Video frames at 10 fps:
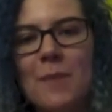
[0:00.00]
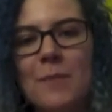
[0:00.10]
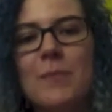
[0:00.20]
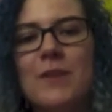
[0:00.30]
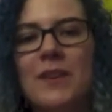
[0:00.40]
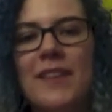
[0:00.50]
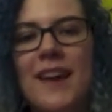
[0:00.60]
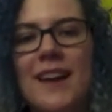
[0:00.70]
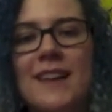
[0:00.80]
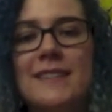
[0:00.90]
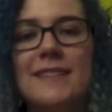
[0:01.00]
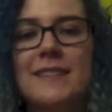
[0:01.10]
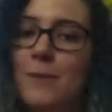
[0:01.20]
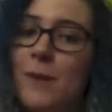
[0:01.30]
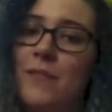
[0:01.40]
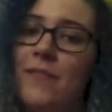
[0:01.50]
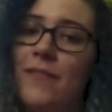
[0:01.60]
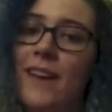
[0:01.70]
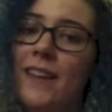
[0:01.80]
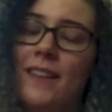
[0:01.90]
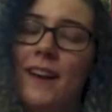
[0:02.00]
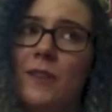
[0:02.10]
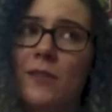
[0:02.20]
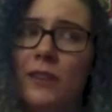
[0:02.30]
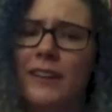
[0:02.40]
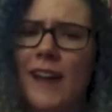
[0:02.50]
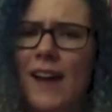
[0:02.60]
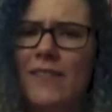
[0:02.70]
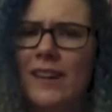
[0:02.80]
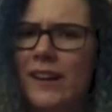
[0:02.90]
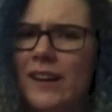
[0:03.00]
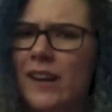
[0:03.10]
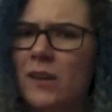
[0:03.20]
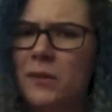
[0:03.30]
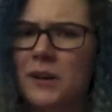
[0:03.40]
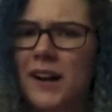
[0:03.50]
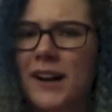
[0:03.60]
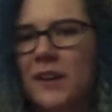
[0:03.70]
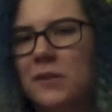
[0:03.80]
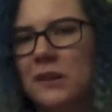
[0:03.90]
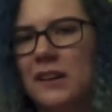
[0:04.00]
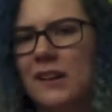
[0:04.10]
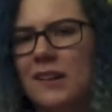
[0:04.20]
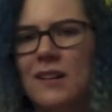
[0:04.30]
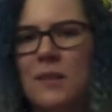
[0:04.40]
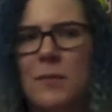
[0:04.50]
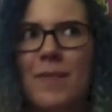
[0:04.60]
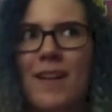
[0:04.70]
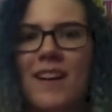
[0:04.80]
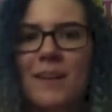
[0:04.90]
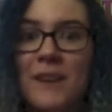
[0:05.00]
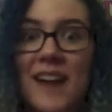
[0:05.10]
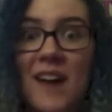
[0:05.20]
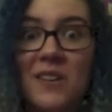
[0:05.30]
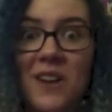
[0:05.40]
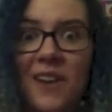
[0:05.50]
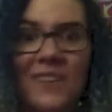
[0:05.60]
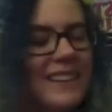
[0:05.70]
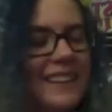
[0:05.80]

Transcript: My birthday is September 5th. I don't really have that anywhere, I don't think, on my blog. But now you know.